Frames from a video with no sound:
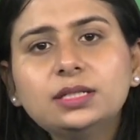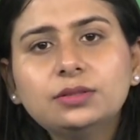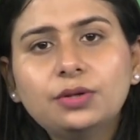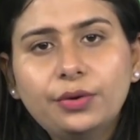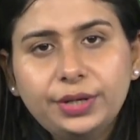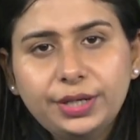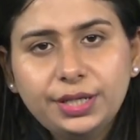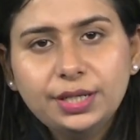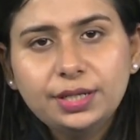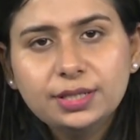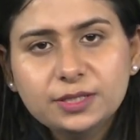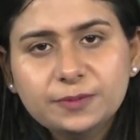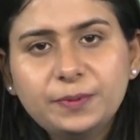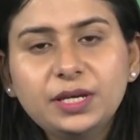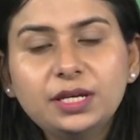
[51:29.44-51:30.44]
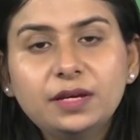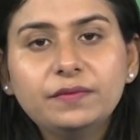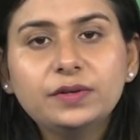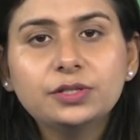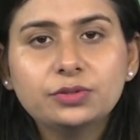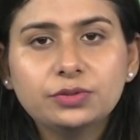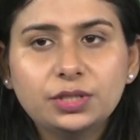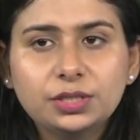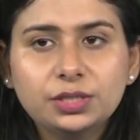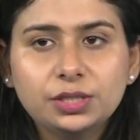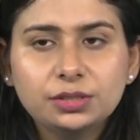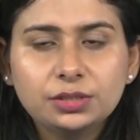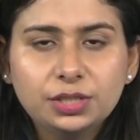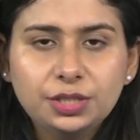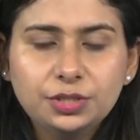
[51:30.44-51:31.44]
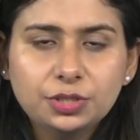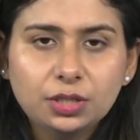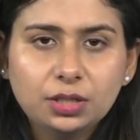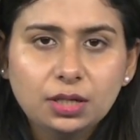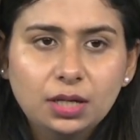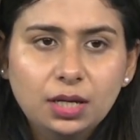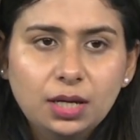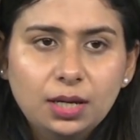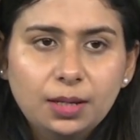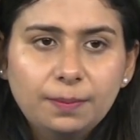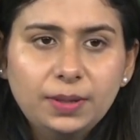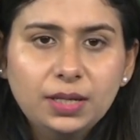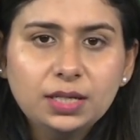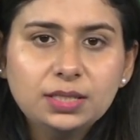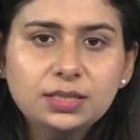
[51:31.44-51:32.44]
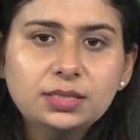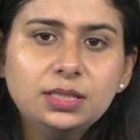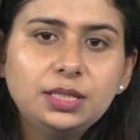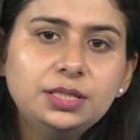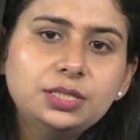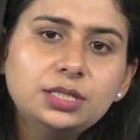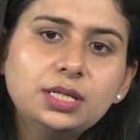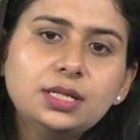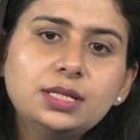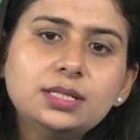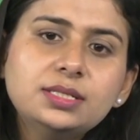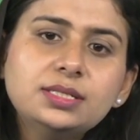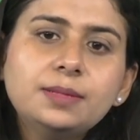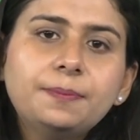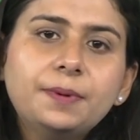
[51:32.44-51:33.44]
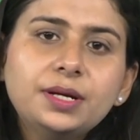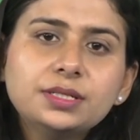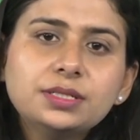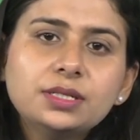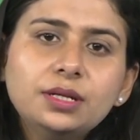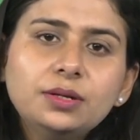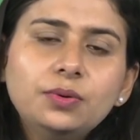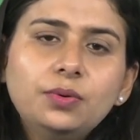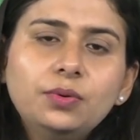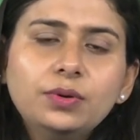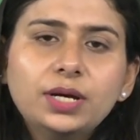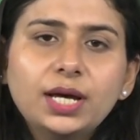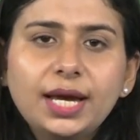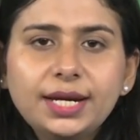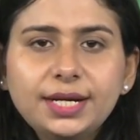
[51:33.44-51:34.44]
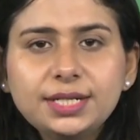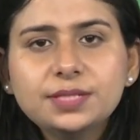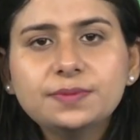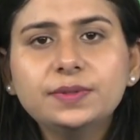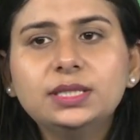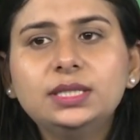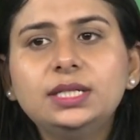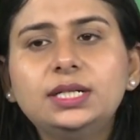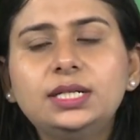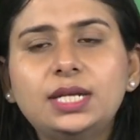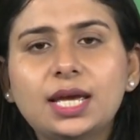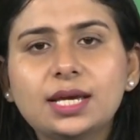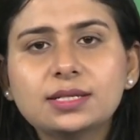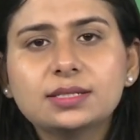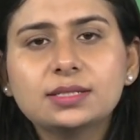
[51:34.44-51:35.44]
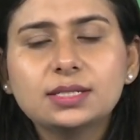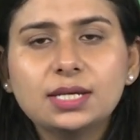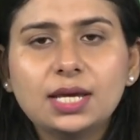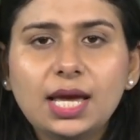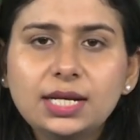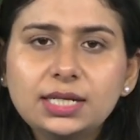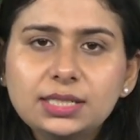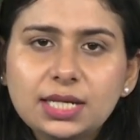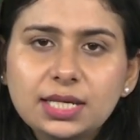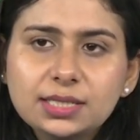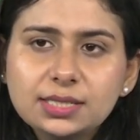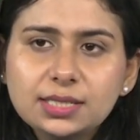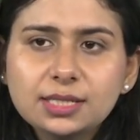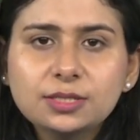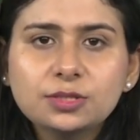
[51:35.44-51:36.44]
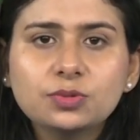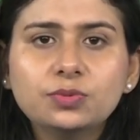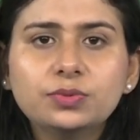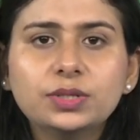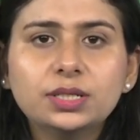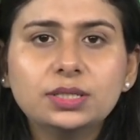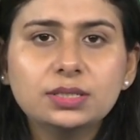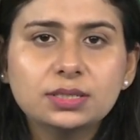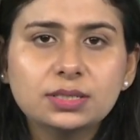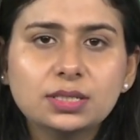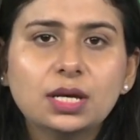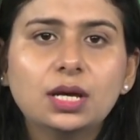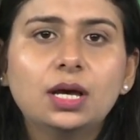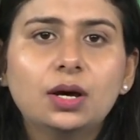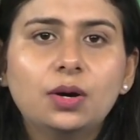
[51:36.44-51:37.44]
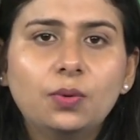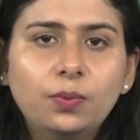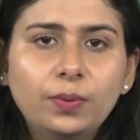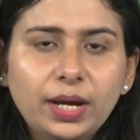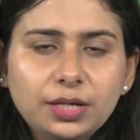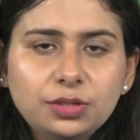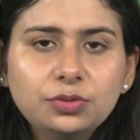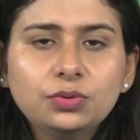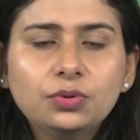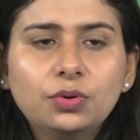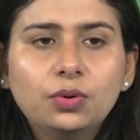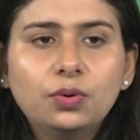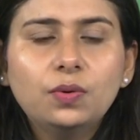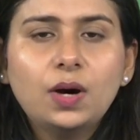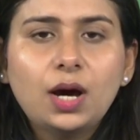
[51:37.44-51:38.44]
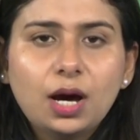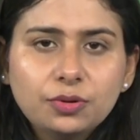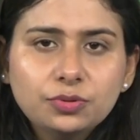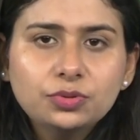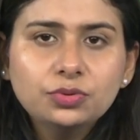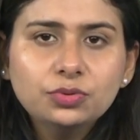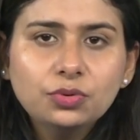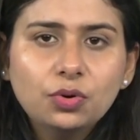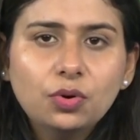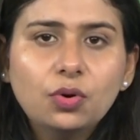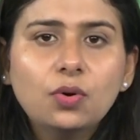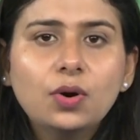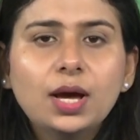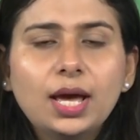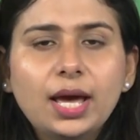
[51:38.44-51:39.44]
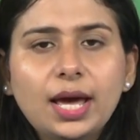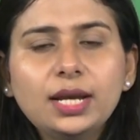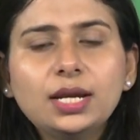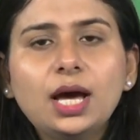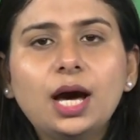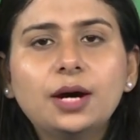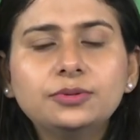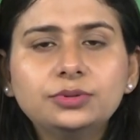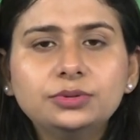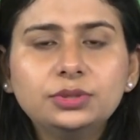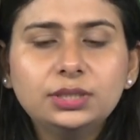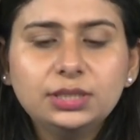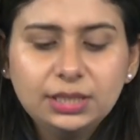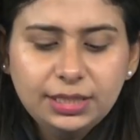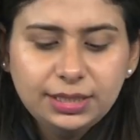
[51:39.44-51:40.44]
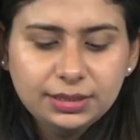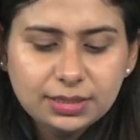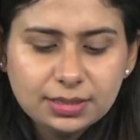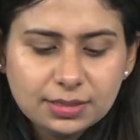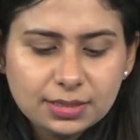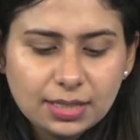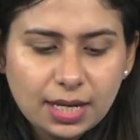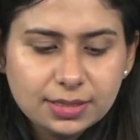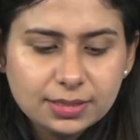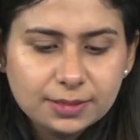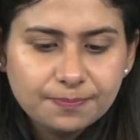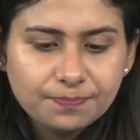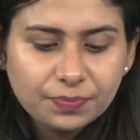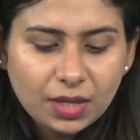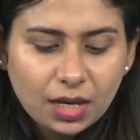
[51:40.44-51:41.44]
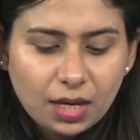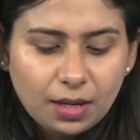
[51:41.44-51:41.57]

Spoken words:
authority is being given to the teacher, because teacher is the person who guides with the text and tells the students where to go, how to go, and how to lead this class.